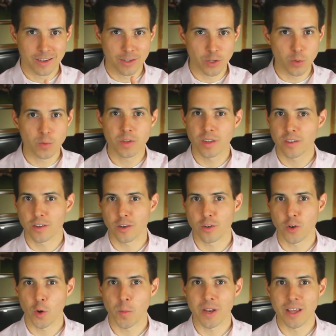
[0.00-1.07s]
Use this to
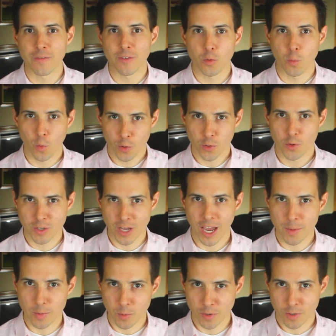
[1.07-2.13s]
determine if it's worth your
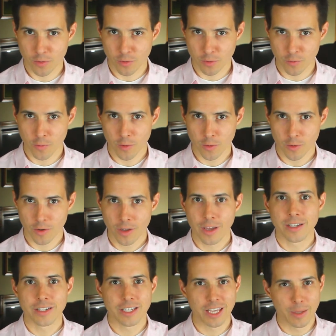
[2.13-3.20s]
time to research further,
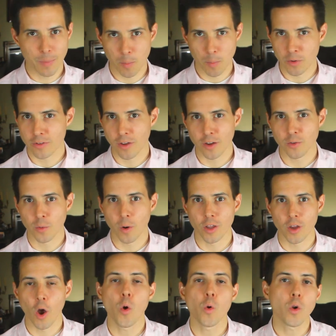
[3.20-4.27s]
to keep up with stocks you
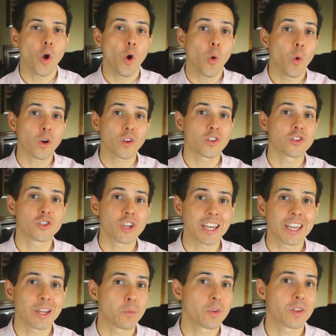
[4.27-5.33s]
already own, or to just
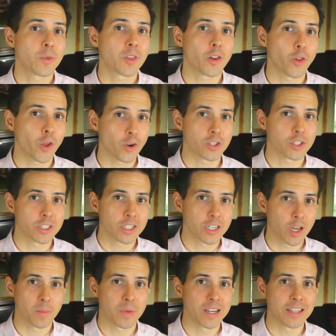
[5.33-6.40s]
check in with some of the largest
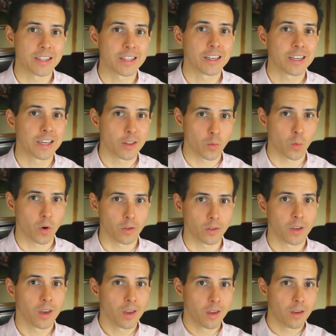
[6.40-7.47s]
companies in the world.
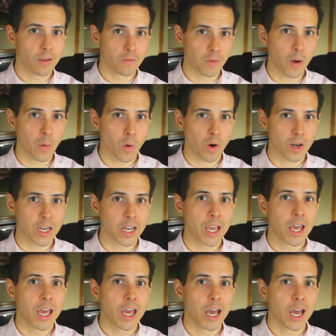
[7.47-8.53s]
Fair warning,
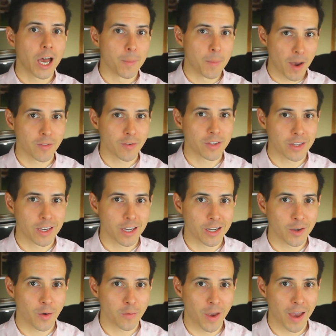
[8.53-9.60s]
I'm obviously going to
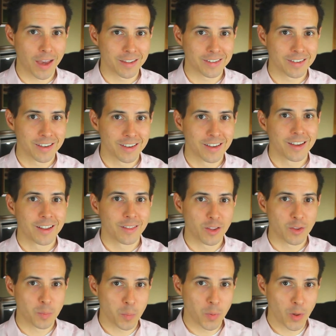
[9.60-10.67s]
go fast.
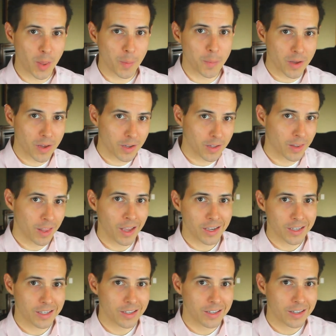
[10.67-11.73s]
Let's pull up a
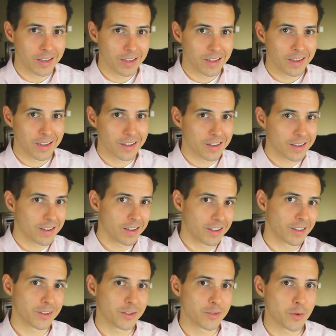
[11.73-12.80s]
clock
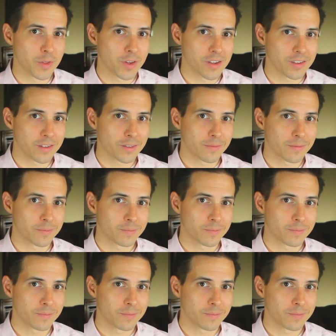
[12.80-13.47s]
and let's do this.